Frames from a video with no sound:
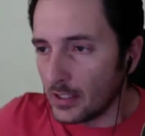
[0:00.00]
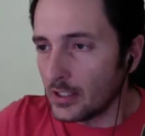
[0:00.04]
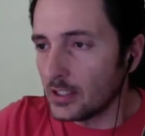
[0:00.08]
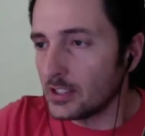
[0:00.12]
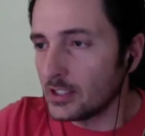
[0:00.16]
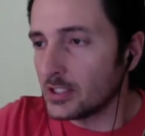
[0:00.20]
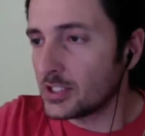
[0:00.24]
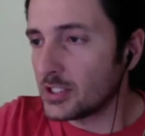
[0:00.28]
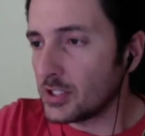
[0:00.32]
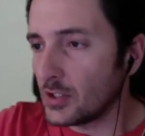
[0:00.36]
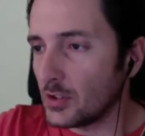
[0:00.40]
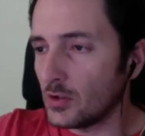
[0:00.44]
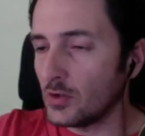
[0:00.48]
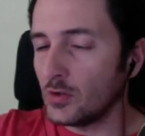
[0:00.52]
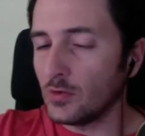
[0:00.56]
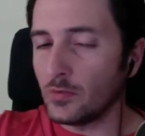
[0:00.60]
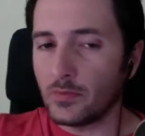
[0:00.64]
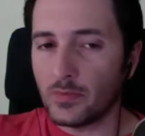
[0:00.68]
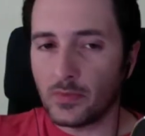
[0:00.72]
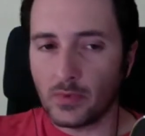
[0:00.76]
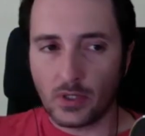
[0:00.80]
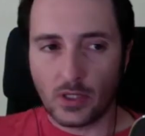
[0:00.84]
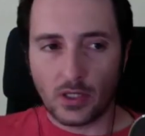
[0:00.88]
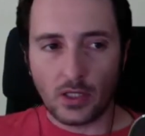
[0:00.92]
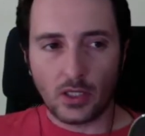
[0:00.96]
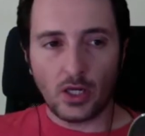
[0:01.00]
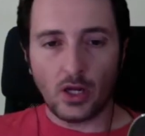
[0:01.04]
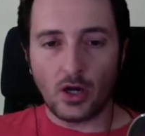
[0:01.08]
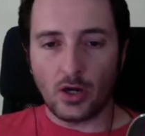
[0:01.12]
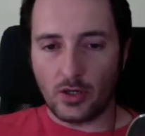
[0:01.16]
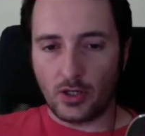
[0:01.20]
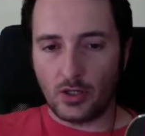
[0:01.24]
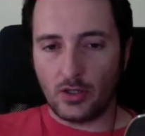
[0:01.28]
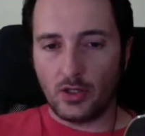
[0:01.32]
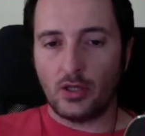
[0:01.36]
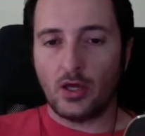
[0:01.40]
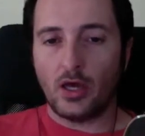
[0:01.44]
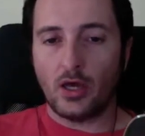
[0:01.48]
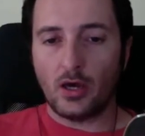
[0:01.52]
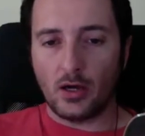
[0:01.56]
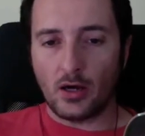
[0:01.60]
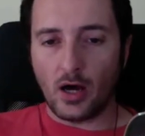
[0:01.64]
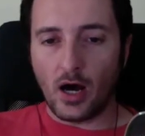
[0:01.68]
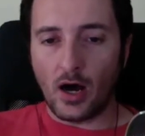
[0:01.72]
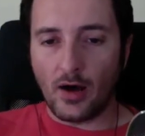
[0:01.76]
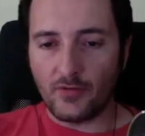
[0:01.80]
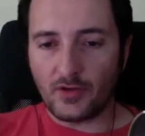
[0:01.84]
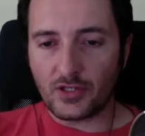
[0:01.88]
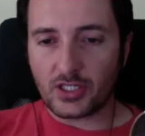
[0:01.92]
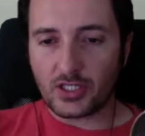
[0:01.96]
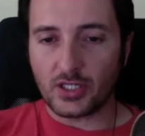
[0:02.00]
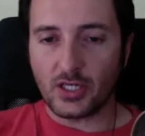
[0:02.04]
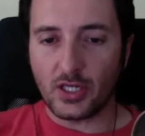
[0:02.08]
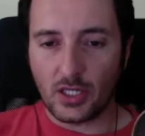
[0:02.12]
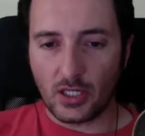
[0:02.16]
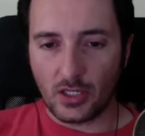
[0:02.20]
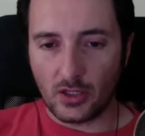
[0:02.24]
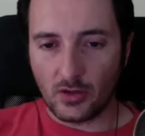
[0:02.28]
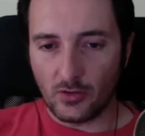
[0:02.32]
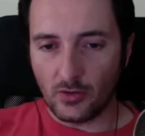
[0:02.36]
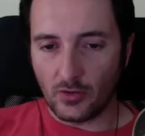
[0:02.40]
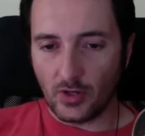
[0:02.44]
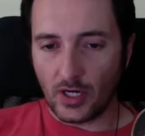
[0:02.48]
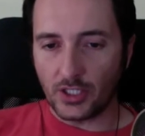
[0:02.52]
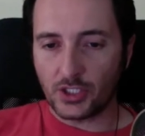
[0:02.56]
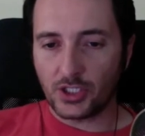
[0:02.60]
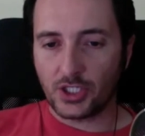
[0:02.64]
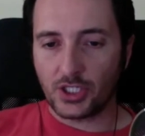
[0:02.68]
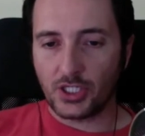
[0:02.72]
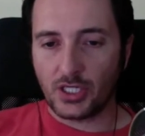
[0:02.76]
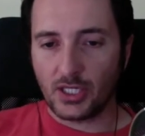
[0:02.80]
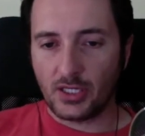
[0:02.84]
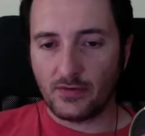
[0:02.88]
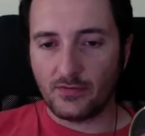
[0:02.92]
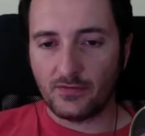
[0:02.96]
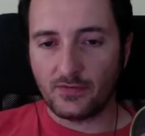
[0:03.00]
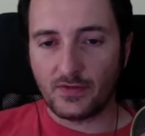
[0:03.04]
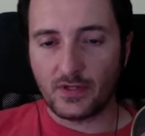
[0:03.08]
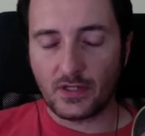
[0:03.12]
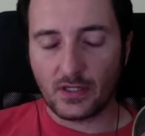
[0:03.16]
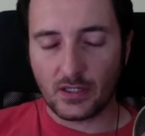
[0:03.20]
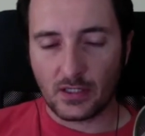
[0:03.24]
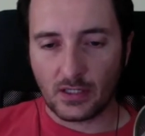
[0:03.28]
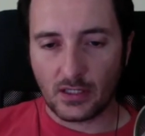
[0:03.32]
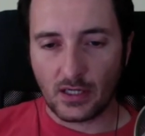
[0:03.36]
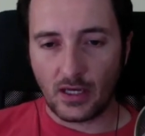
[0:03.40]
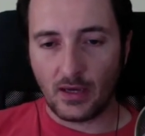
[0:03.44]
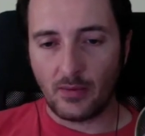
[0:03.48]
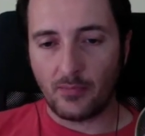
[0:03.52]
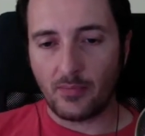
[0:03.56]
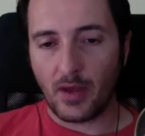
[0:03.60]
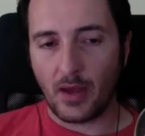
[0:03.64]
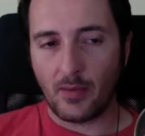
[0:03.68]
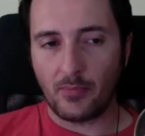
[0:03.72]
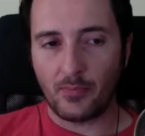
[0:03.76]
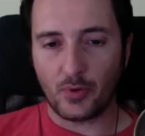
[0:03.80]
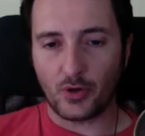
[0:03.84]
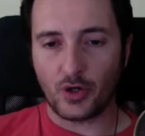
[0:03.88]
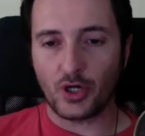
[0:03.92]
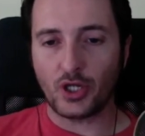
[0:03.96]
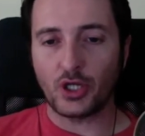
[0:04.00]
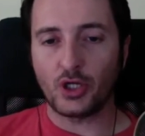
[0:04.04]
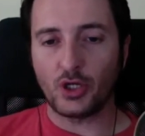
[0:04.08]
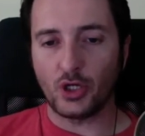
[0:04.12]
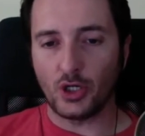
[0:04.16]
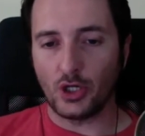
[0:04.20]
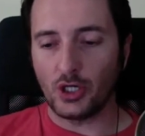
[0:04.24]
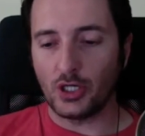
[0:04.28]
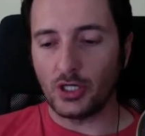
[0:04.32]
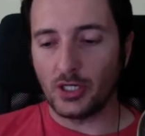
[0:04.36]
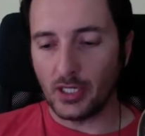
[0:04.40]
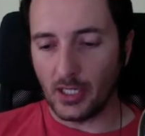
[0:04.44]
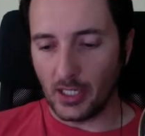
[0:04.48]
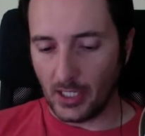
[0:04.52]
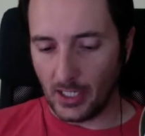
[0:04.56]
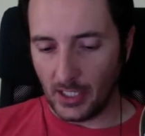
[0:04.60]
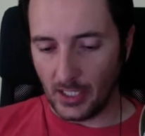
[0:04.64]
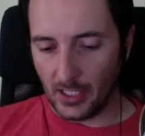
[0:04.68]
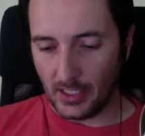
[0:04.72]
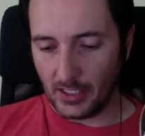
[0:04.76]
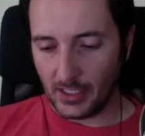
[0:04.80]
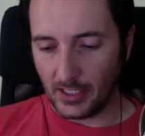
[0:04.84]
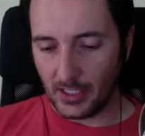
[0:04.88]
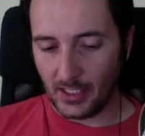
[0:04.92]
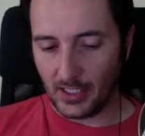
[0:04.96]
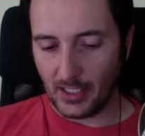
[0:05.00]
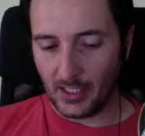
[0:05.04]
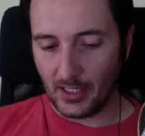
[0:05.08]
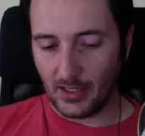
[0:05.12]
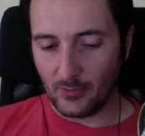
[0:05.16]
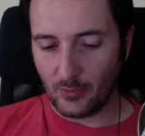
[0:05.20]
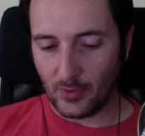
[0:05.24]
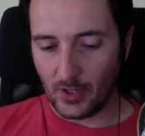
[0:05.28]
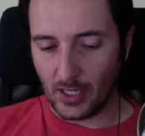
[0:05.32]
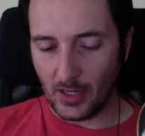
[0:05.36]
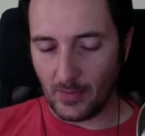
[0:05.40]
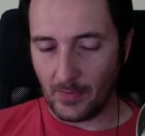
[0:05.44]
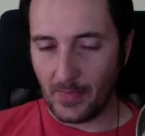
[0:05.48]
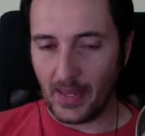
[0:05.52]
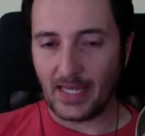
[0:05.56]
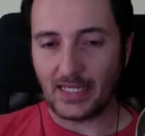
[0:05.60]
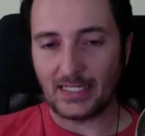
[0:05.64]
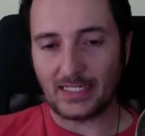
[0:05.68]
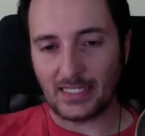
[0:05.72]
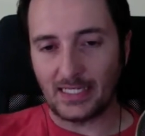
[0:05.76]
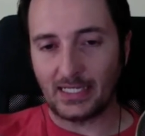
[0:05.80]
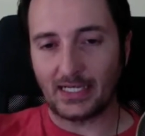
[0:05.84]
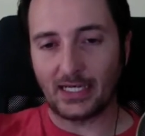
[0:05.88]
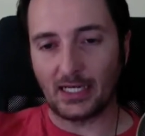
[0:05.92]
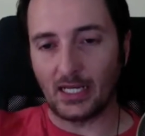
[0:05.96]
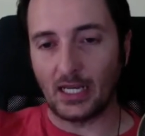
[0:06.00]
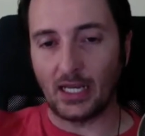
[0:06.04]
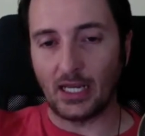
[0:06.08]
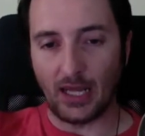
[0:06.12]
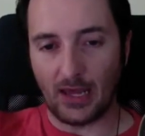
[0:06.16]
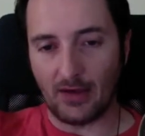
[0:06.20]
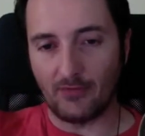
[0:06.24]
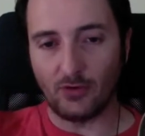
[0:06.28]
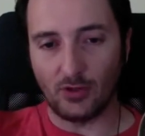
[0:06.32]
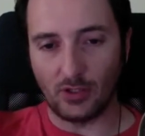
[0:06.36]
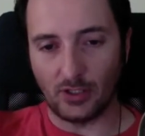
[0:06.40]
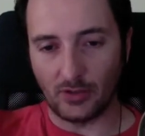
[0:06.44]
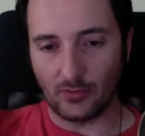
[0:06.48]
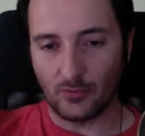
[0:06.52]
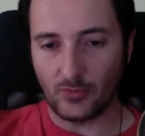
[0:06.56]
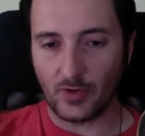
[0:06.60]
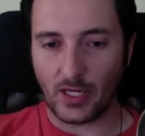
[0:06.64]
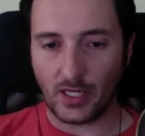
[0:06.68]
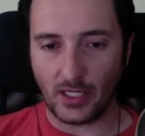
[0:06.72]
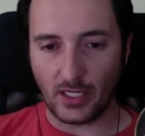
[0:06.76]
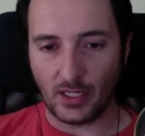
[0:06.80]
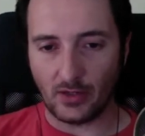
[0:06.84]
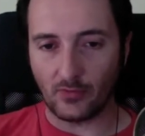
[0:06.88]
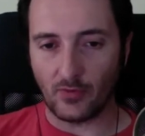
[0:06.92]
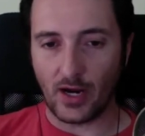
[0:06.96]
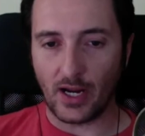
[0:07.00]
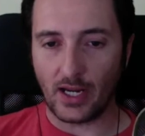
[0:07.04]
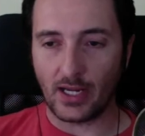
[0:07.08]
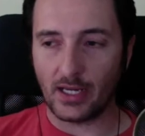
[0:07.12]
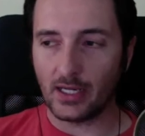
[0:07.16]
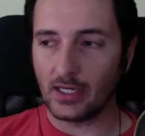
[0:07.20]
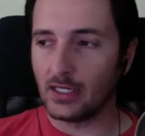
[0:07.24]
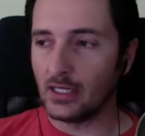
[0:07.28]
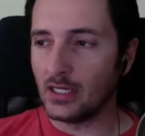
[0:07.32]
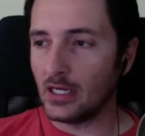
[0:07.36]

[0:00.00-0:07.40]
So, obviously you achieved a pretty good, a really amazing kind of level in rigging, right?